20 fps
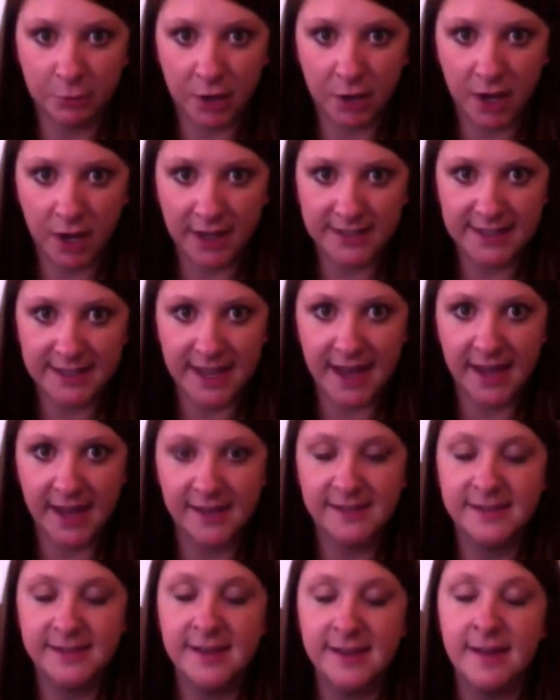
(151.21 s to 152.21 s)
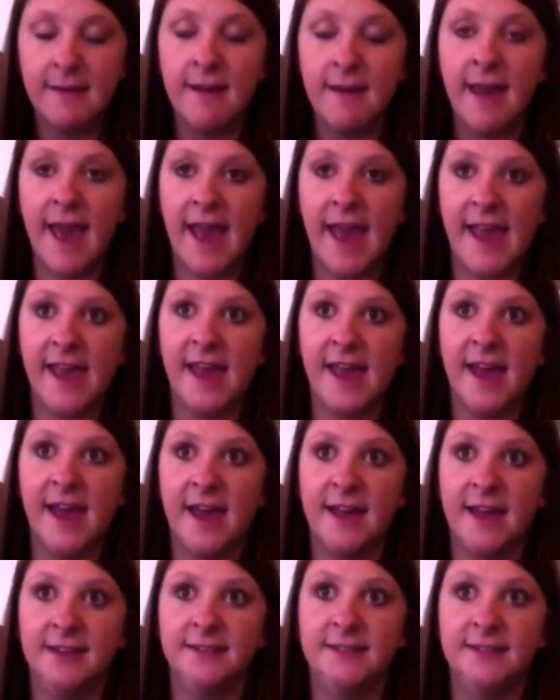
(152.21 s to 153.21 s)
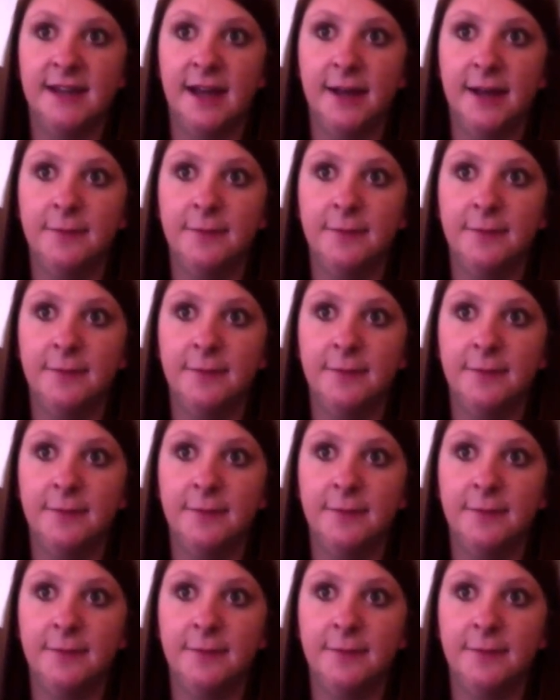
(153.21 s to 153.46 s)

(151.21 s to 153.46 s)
process, and